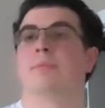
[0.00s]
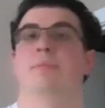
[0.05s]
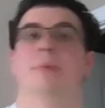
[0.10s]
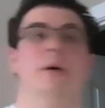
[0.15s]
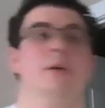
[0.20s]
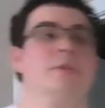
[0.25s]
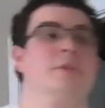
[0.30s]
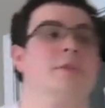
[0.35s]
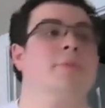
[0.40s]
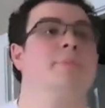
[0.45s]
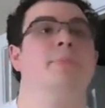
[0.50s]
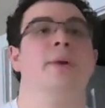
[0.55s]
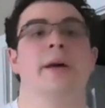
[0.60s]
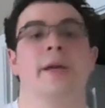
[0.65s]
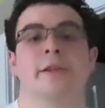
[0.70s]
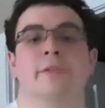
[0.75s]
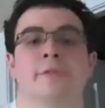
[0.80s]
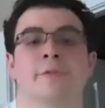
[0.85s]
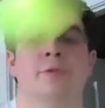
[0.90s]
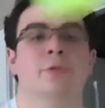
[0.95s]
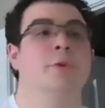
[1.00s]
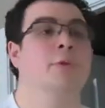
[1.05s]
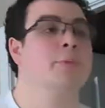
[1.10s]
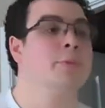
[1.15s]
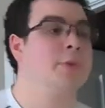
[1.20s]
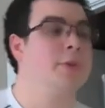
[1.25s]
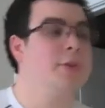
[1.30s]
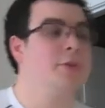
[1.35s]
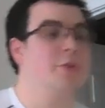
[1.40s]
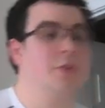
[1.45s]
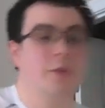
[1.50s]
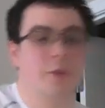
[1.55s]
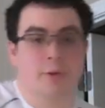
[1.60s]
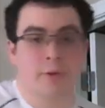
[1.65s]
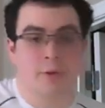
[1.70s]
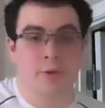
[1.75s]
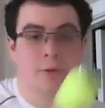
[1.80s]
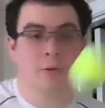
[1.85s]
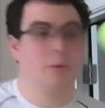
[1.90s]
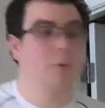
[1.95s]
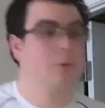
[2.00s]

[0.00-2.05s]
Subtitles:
bounce it back and forth with each other